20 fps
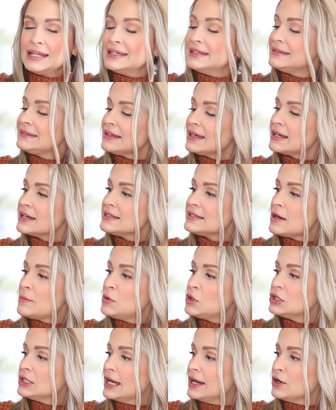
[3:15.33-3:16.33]
is like a
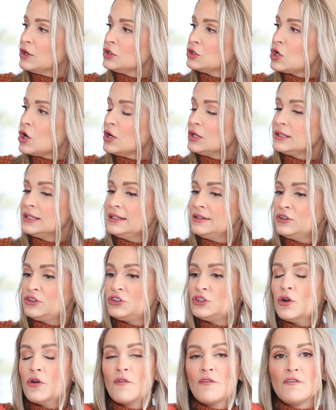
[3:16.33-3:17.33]
double layer garland,
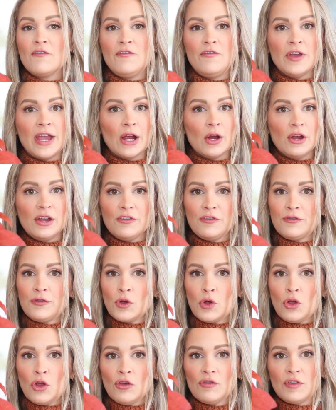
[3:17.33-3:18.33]
so very
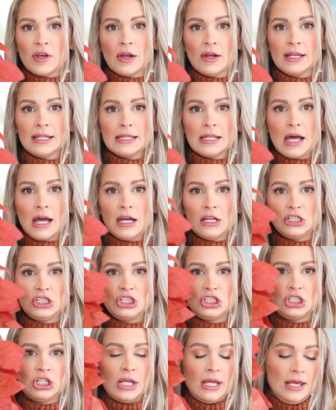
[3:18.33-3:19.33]
full, very
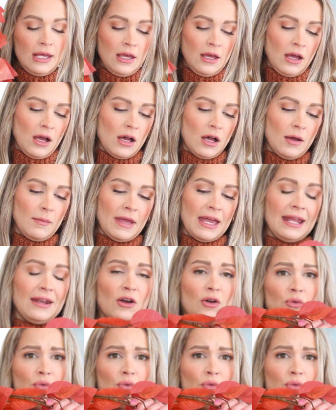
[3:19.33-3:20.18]
lush. And a